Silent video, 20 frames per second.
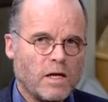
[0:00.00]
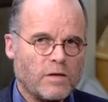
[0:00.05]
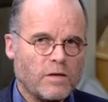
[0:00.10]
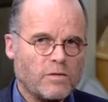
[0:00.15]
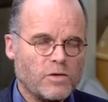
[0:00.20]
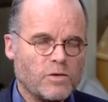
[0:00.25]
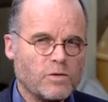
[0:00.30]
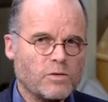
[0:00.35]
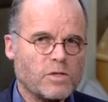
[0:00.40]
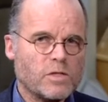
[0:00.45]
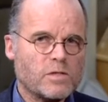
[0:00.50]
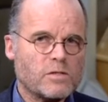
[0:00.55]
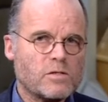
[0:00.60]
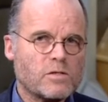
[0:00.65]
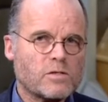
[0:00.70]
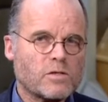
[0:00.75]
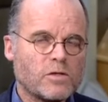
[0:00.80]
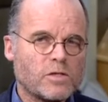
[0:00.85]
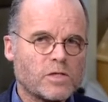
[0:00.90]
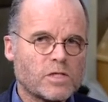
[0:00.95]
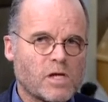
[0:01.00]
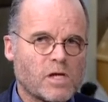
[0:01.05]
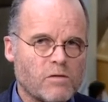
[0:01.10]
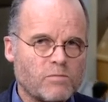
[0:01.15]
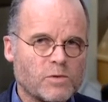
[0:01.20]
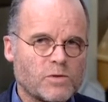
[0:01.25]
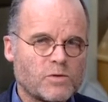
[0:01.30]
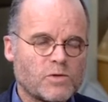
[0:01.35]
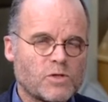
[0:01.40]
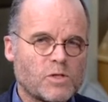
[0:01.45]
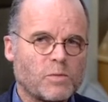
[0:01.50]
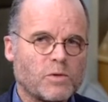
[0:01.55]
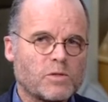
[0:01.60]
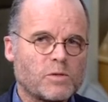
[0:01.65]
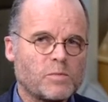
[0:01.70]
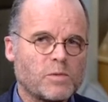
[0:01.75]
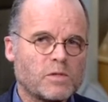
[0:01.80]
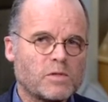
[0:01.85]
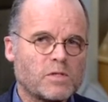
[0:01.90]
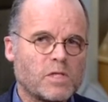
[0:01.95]
and the unions. The Scottish Government's
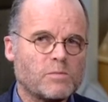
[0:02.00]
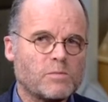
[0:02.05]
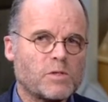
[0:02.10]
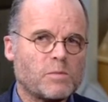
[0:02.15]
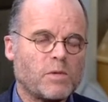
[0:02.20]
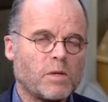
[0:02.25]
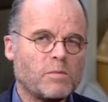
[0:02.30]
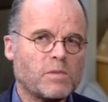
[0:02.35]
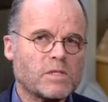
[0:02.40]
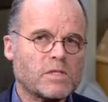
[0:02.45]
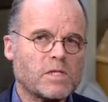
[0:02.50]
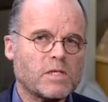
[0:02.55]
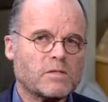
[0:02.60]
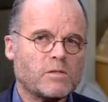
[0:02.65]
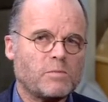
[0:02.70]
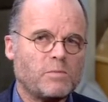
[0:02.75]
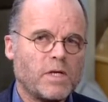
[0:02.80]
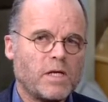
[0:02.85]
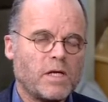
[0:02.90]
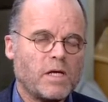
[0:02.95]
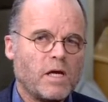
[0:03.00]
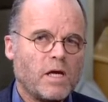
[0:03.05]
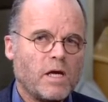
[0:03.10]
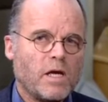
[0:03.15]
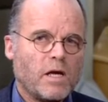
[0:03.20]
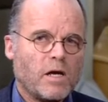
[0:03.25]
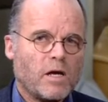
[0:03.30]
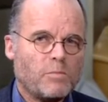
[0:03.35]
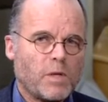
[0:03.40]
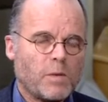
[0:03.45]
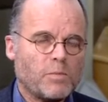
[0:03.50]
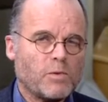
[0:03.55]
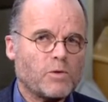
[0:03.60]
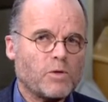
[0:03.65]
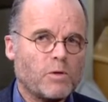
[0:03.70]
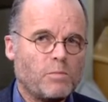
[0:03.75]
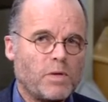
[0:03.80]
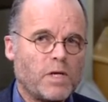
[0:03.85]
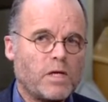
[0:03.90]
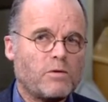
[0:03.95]
responsibility in terms of public sector pay are people
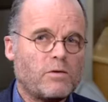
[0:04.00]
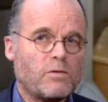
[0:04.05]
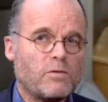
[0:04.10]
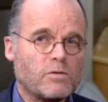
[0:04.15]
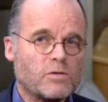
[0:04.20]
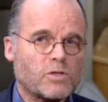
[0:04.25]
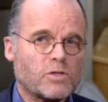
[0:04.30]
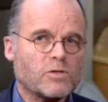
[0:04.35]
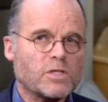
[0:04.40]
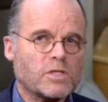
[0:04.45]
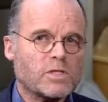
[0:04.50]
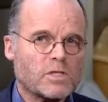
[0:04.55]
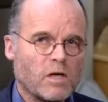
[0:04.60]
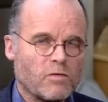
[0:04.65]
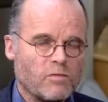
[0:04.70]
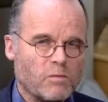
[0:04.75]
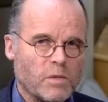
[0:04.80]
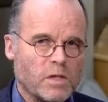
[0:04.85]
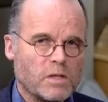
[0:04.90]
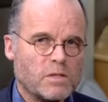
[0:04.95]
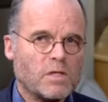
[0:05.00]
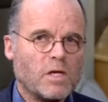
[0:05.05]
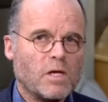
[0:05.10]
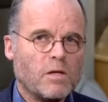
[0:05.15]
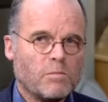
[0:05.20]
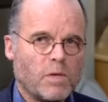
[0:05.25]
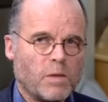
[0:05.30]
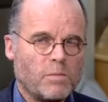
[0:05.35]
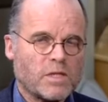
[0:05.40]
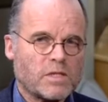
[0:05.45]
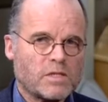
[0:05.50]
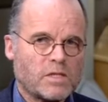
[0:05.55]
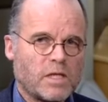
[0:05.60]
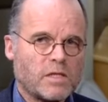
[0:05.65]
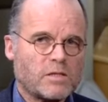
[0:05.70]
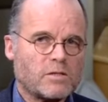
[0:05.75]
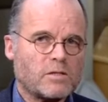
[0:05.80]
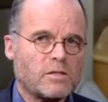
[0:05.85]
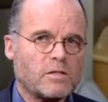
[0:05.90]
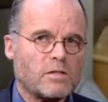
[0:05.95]
who are paid through the Scottish Government public
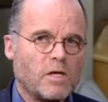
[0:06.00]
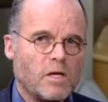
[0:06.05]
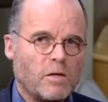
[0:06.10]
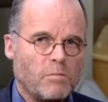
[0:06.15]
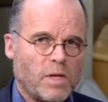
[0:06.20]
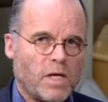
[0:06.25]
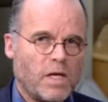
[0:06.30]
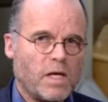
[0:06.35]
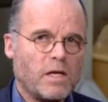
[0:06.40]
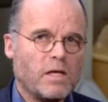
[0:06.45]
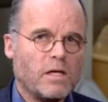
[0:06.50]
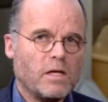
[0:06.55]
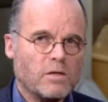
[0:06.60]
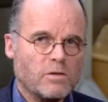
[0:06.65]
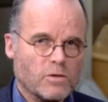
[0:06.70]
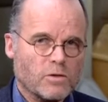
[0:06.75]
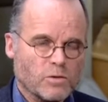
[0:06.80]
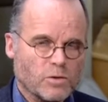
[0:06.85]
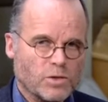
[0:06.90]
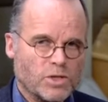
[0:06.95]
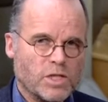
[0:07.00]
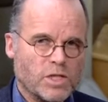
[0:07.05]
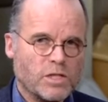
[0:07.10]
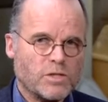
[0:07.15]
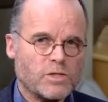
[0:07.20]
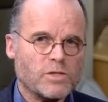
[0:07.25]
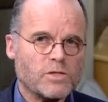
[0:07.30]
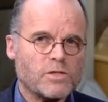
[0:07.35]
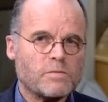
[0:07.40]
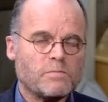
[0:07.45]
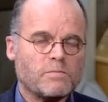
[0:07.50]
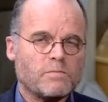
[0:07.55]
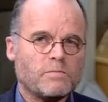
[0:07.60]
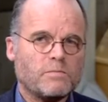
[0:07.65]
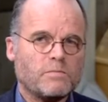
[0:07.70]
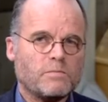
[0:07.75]
sector pay negotiations. But you